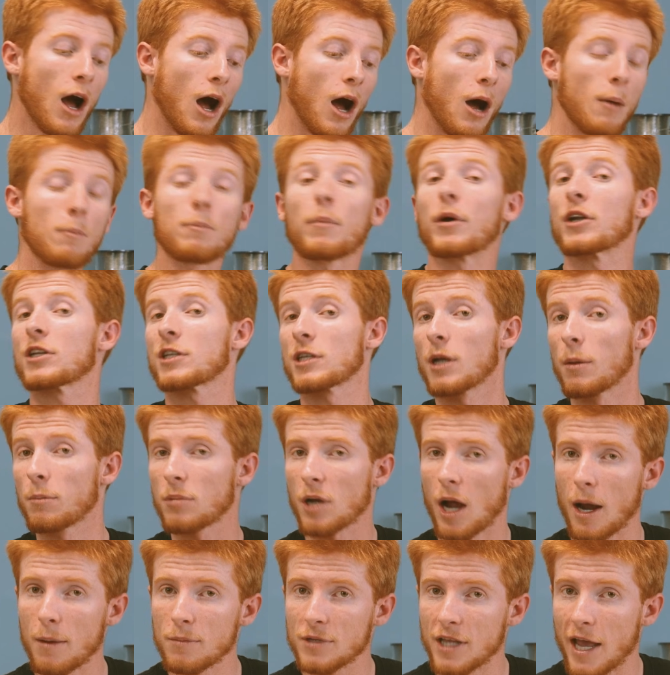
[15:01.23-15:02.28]
but
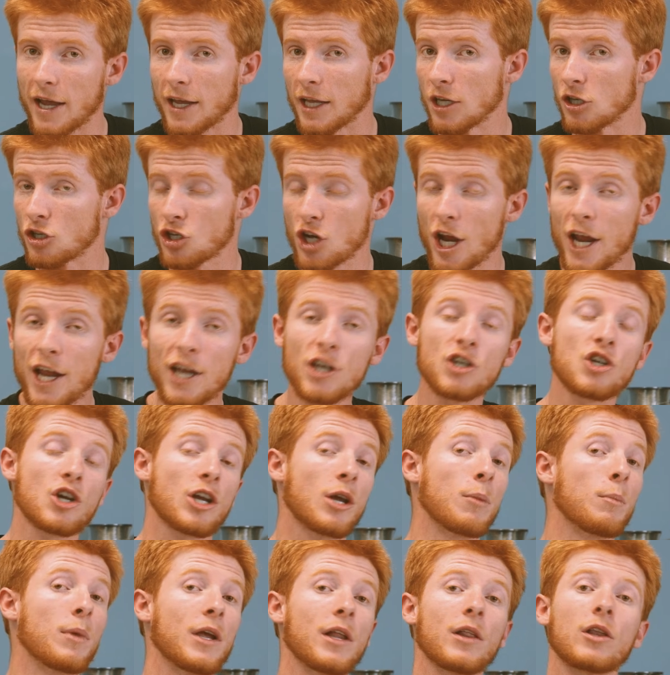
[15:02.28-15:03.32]
sometimes that can change. It
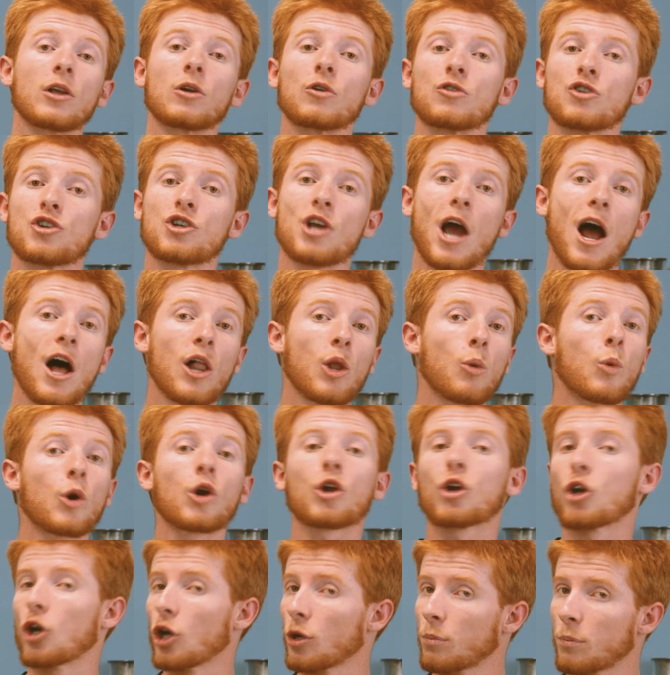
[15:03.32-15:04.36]
can be a little shallower,
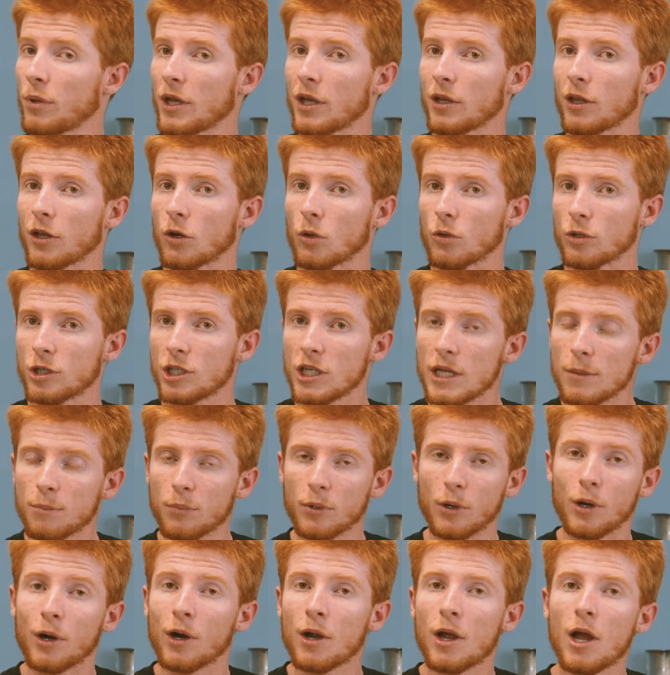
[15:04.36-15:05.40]
could be a little
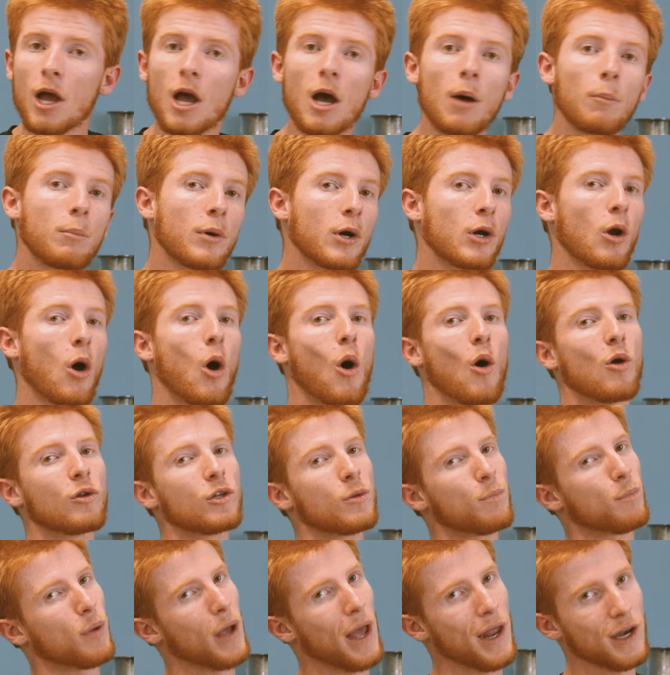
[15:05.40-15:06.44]
deeper, but all
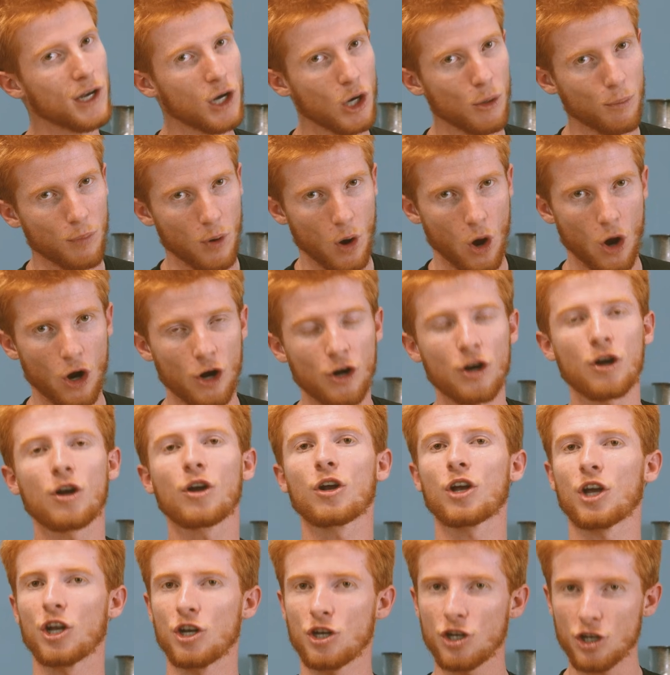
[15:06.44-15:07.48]
dependent upon
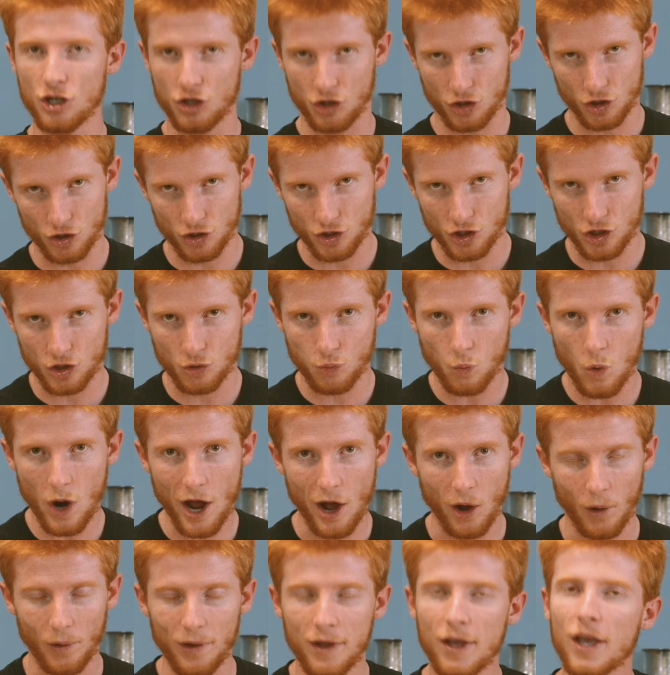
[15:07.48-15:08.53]
conditions as
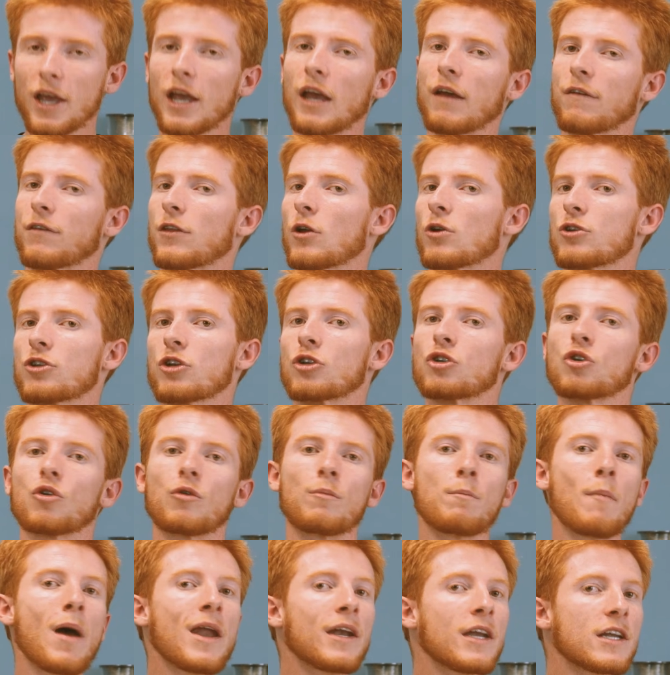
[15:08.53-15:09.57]
well. If there's a
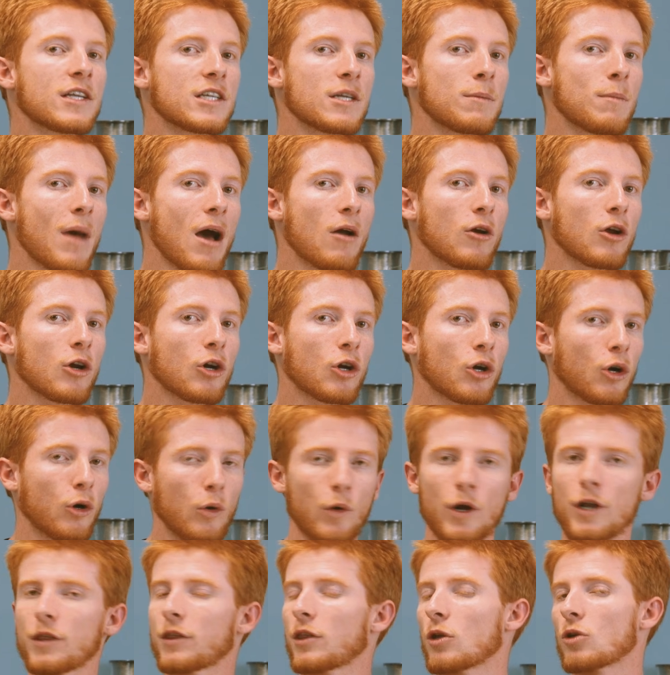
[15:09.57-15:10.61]
tremendous amount of
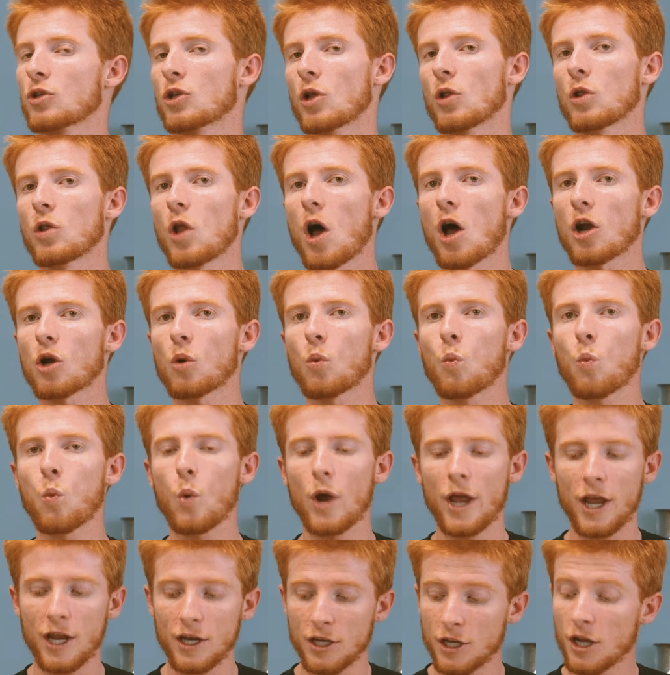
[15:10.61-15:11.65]
current, there's a lot of
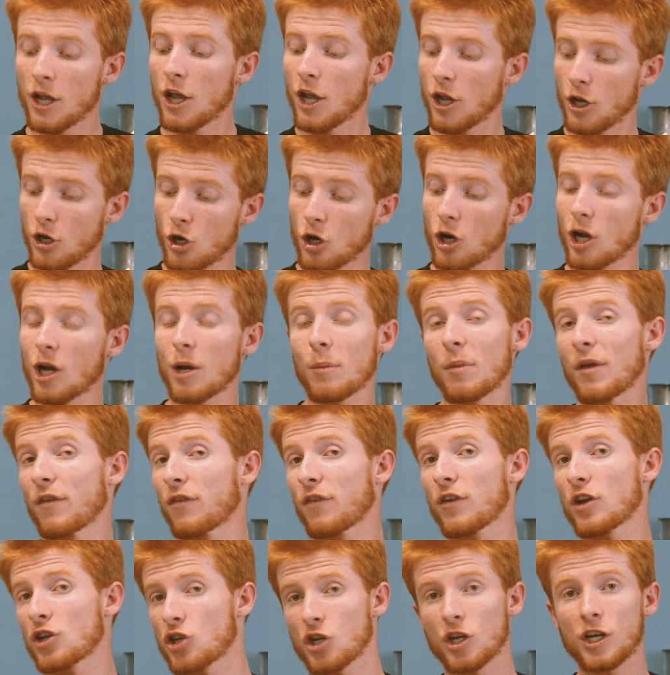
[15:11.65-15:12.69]
wind, you're gonna be
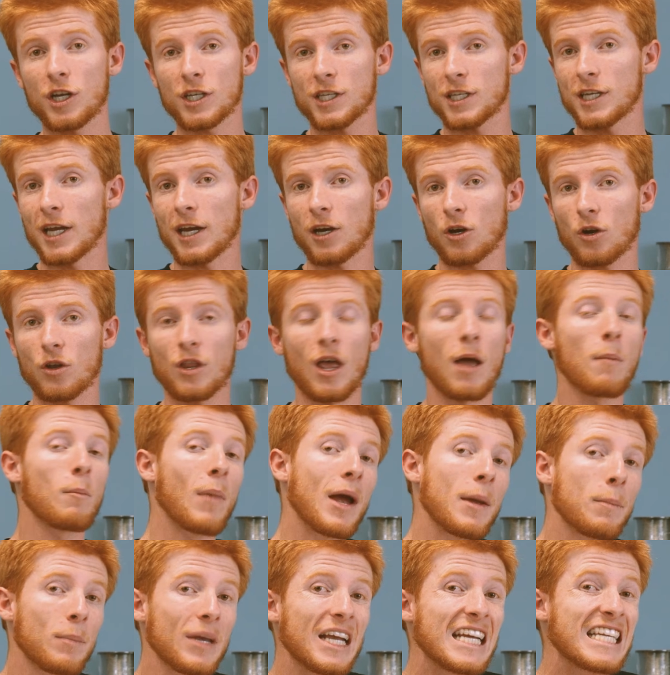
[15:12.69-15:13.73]
fishing a sinker that
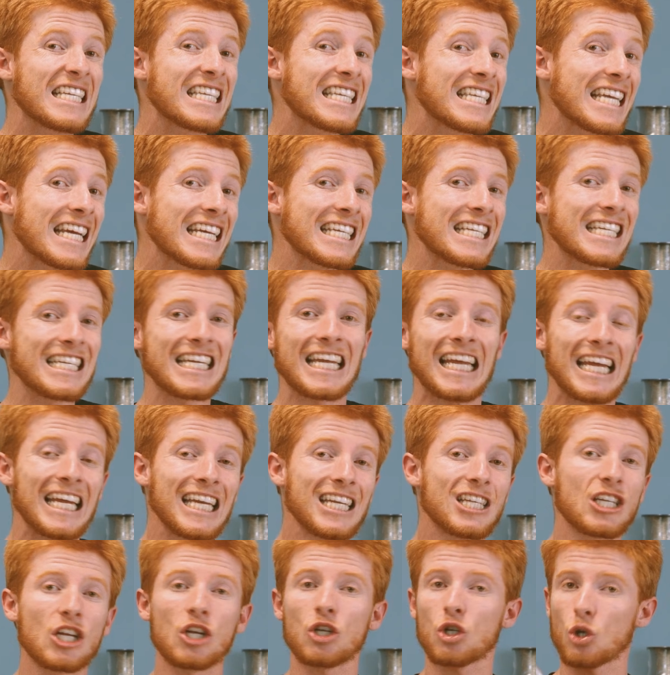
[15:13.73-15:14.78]
might be
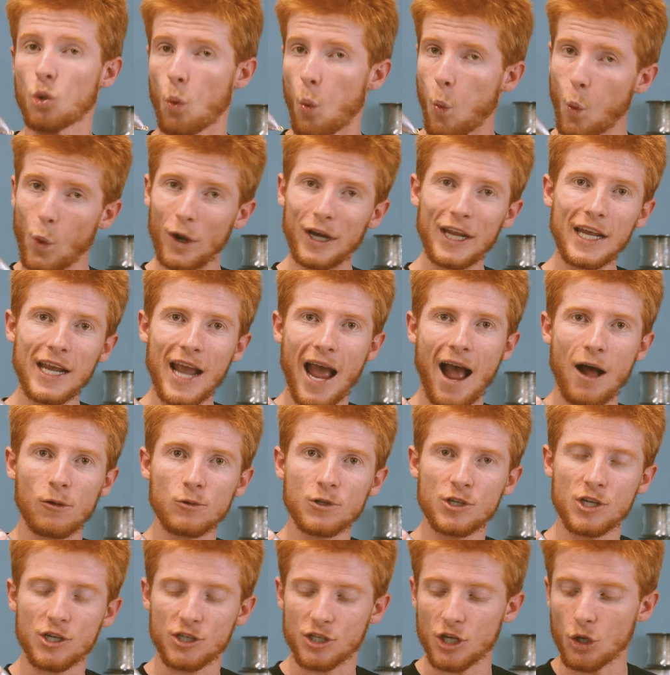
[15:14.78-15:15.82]
16 to 20
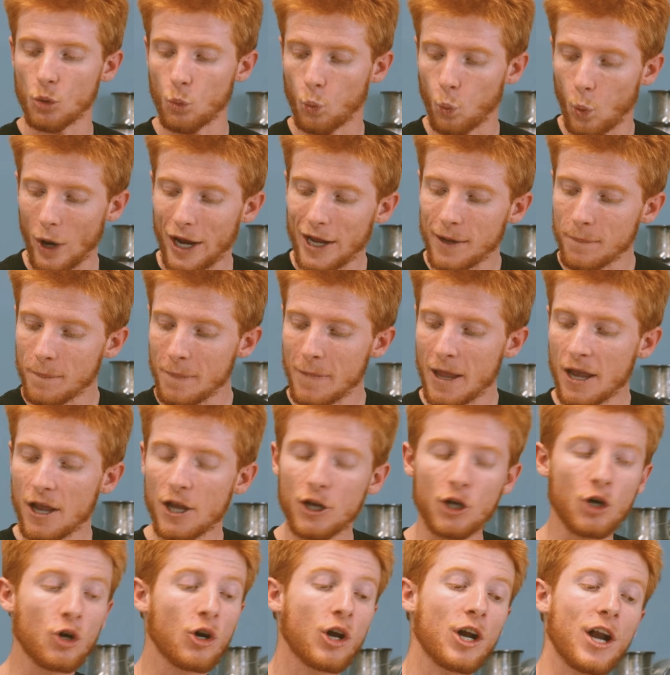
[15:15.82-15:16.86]
ounces in weight.
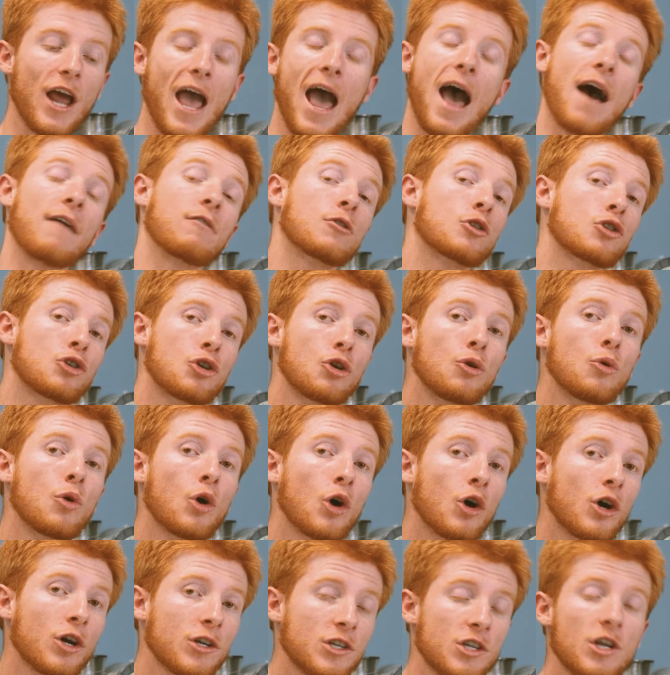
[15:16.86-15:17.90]
You're gonna have 2
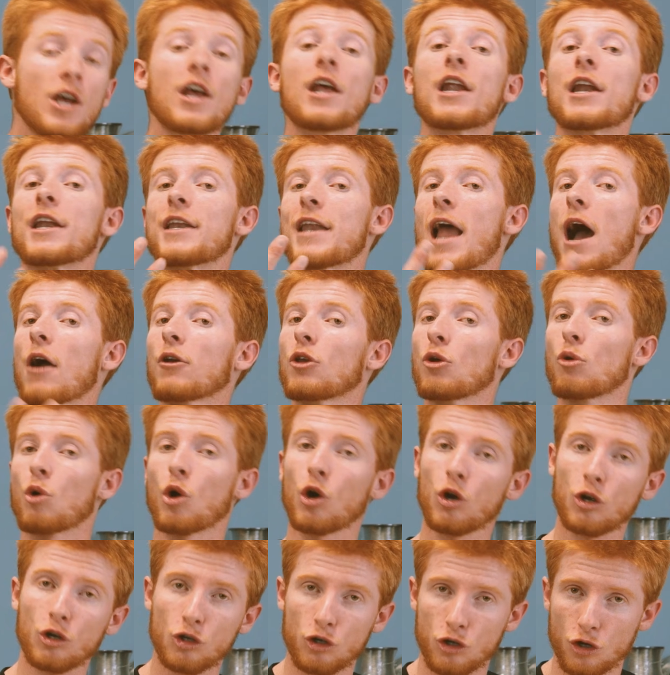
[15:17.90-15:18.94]
hooks. Now you
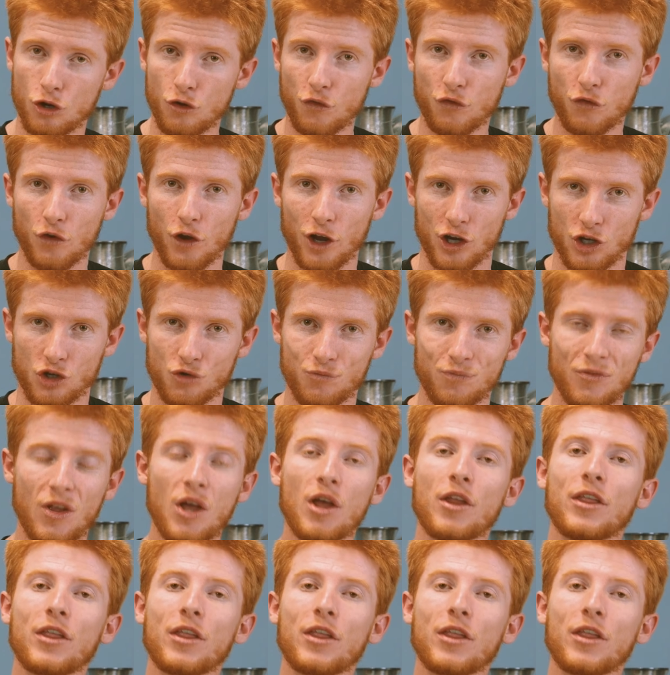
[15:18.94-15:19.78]
hook 2 fish.